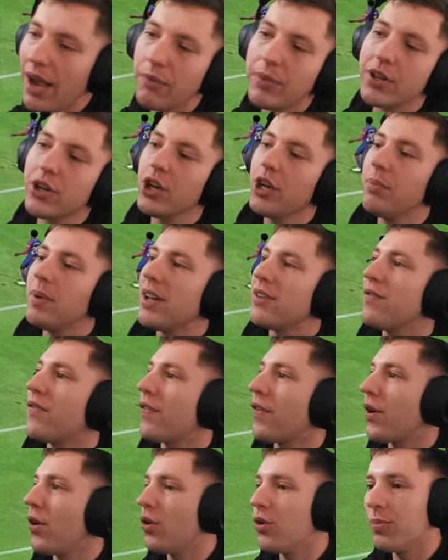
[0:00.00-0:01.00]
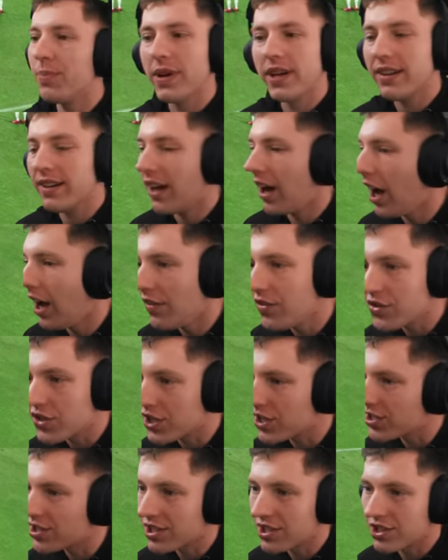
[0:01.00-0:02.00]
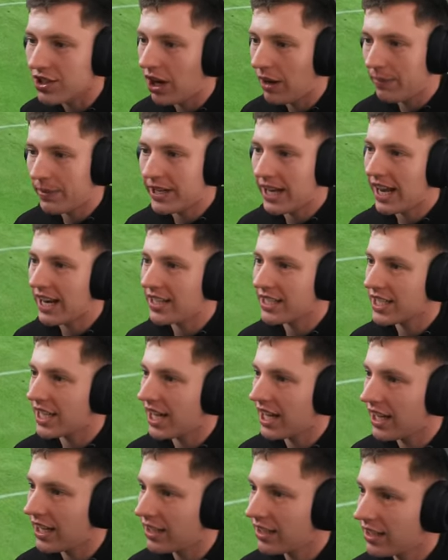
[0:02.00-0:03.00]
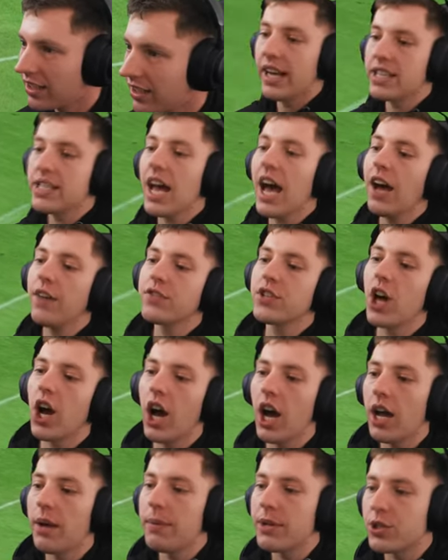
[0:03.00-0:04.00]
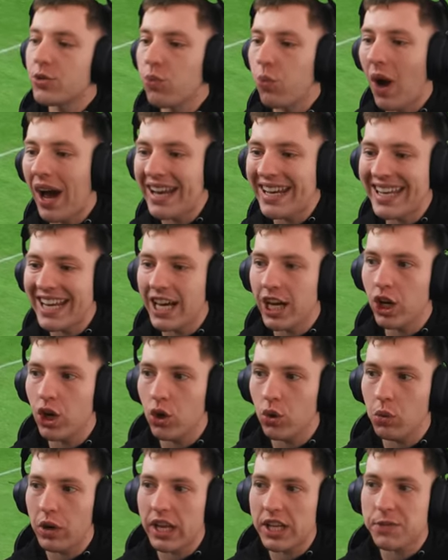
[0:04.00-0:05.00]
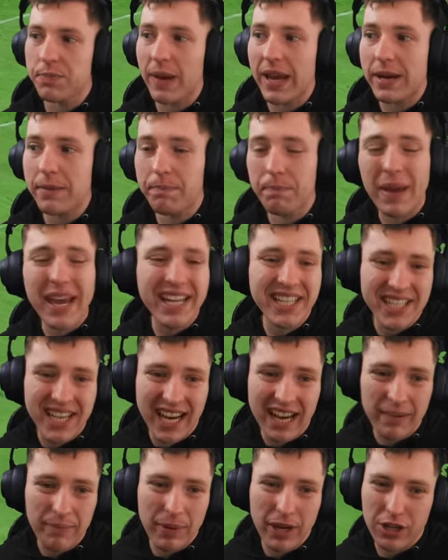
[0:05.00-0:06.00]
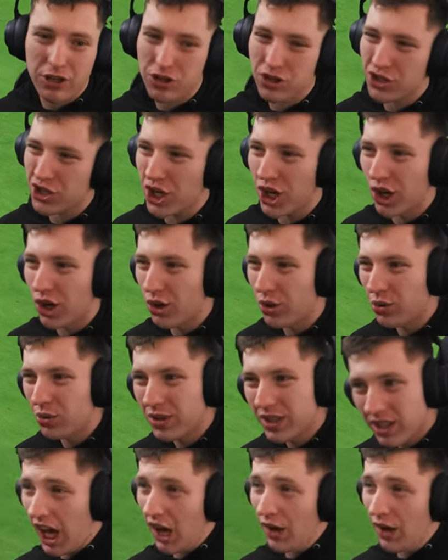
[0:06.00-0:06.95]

Man, we could have been through, but Iversen just not been at it today. And it's half time. It's 1-0. It's been better, but still,